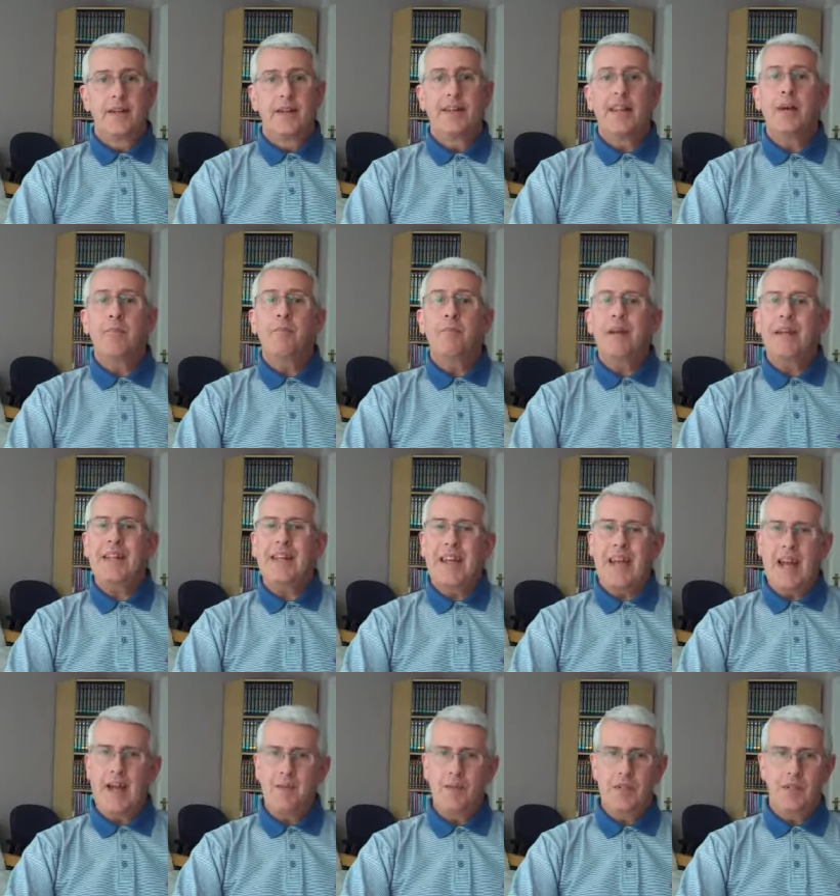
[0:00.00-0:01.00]
Now many
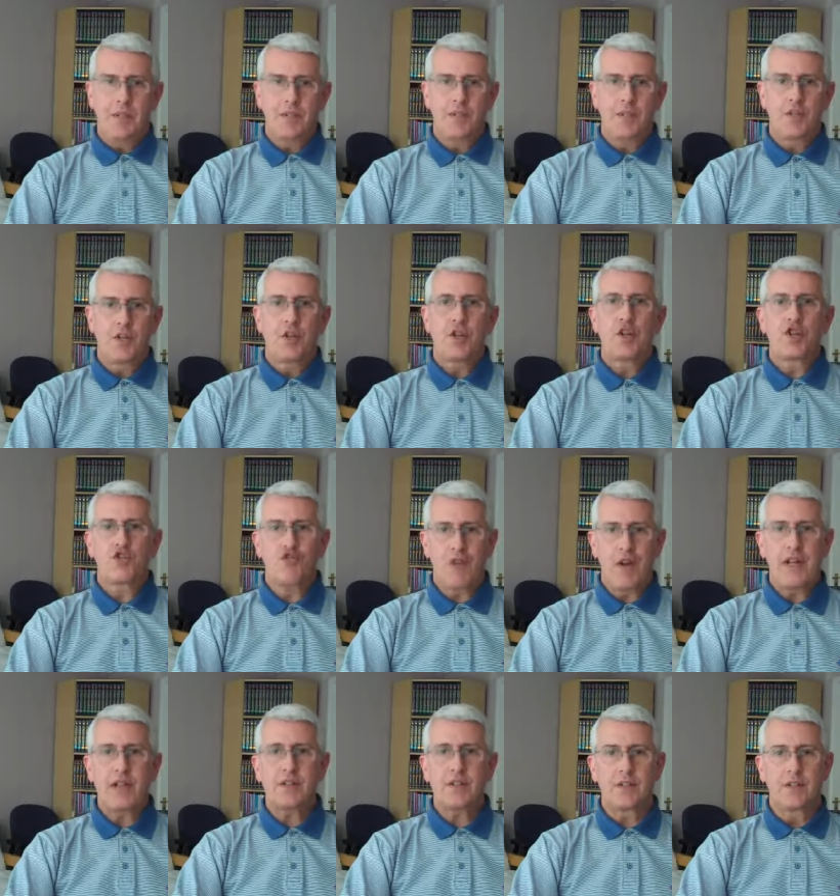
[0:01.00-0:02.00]
amateurs
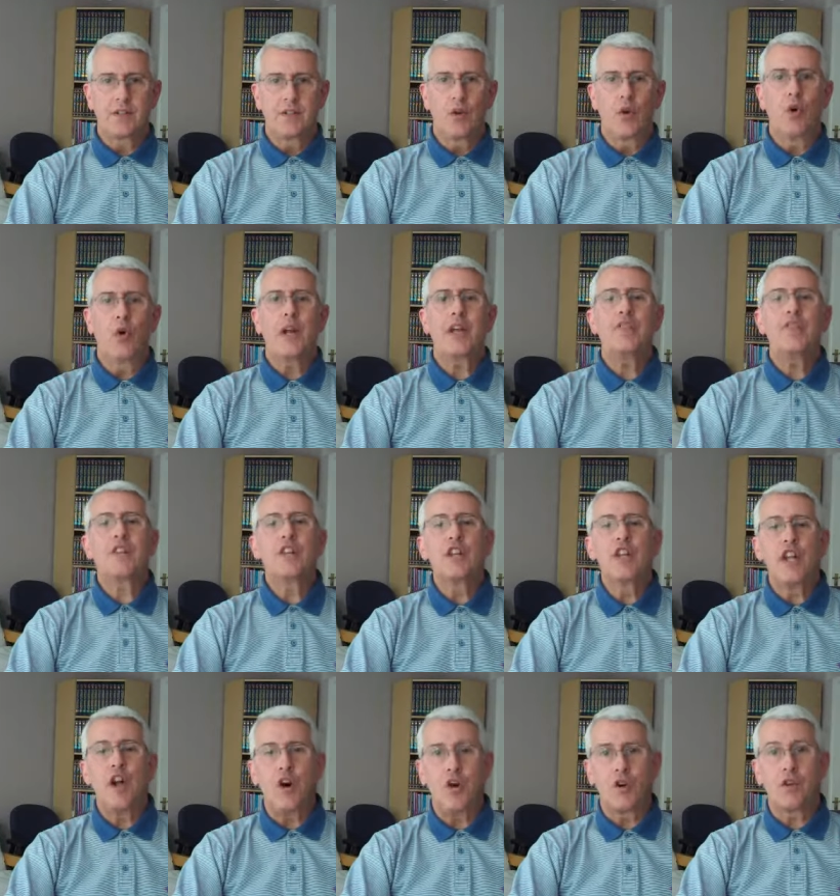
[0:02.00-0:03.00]
straighten or even
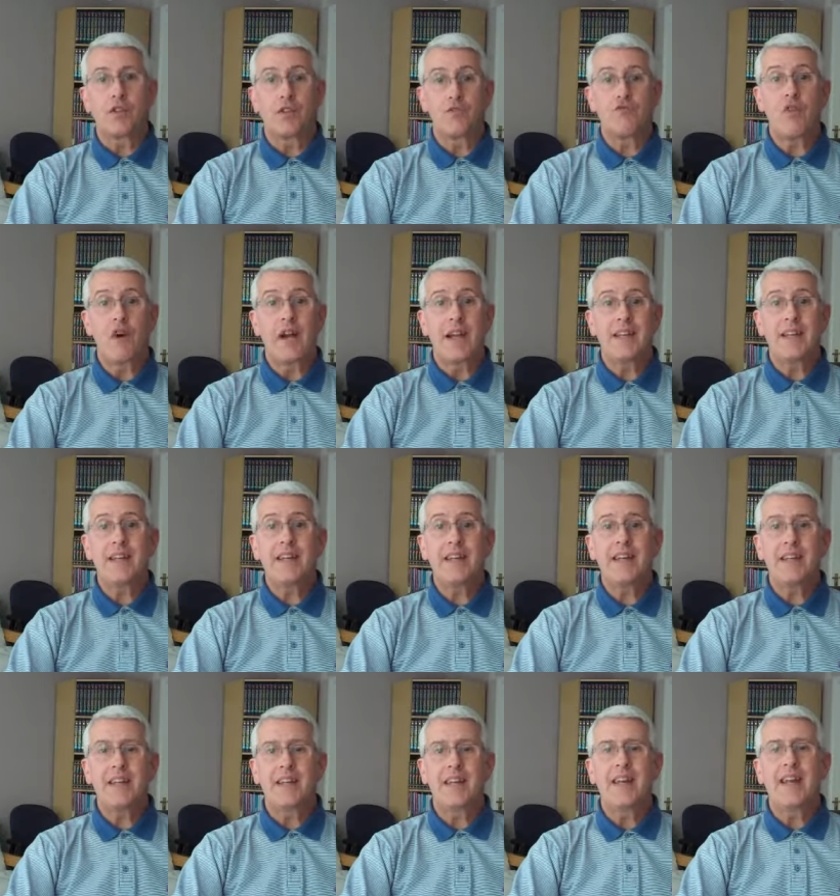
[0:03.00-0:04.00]
lock the right
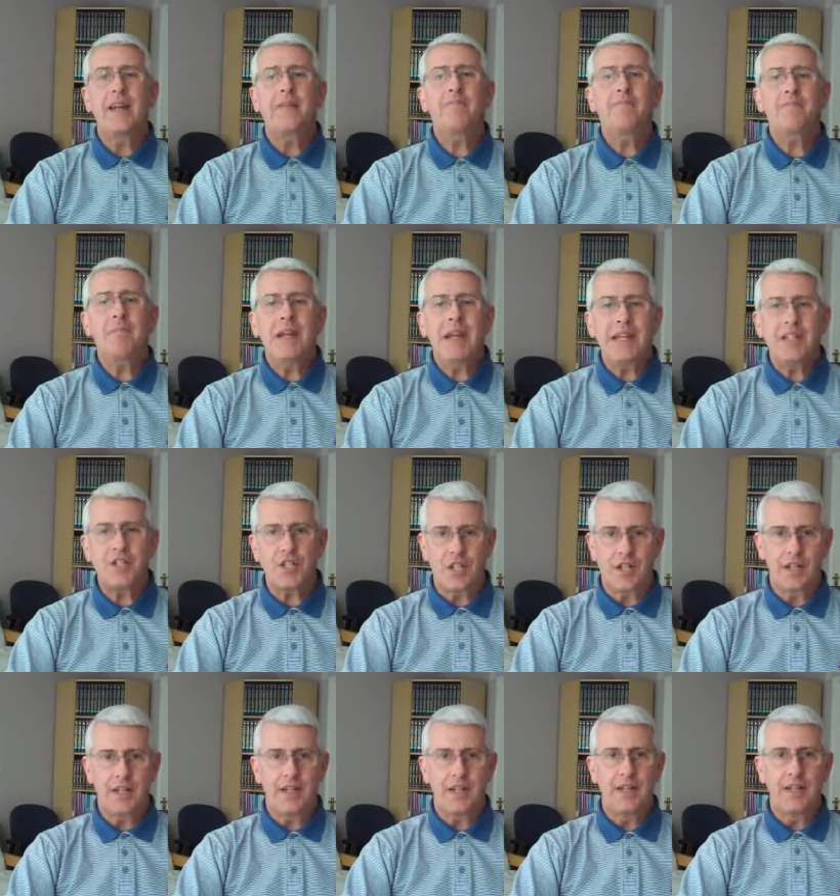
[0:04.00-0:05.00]
knee
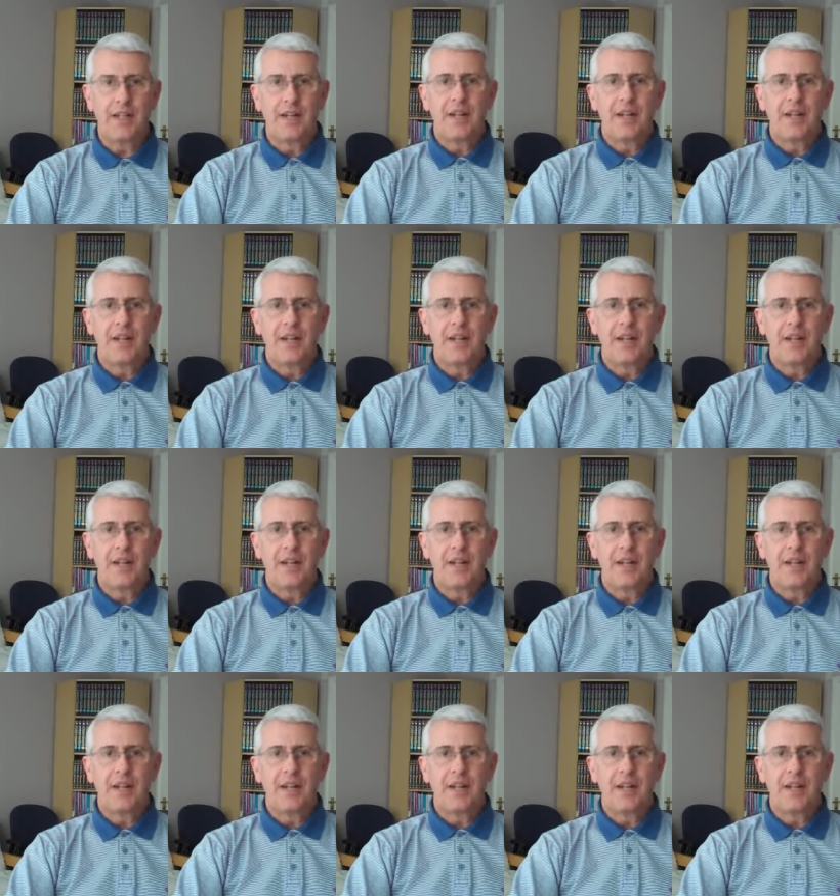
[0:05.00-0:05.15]
immediately